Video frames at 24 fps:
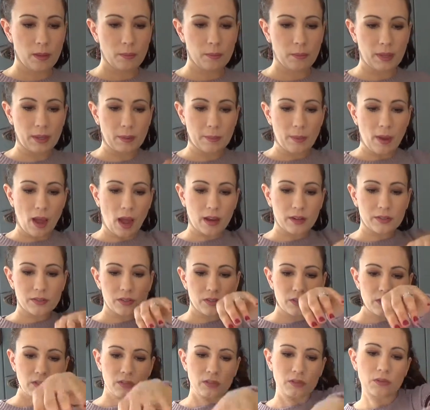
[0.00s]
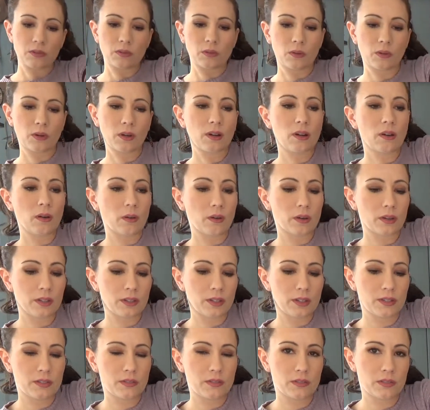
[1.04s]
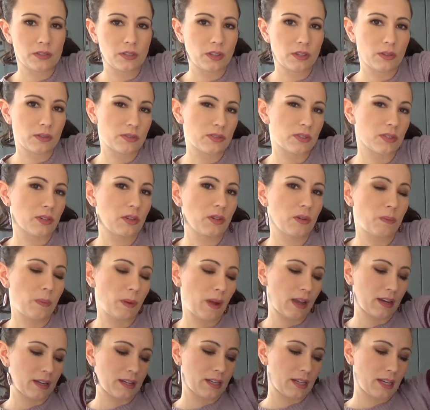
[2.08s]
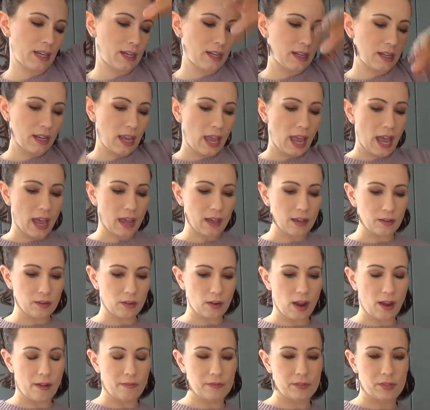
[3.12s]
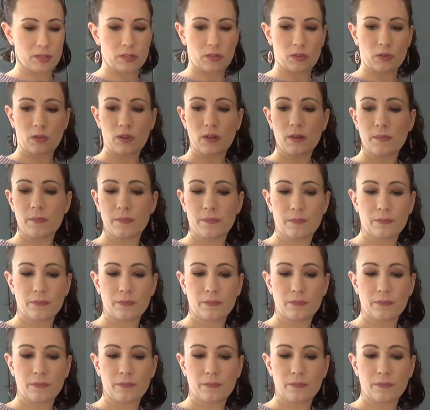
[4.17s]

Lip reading: big box store, or you can use a coupon and get it at a craft store.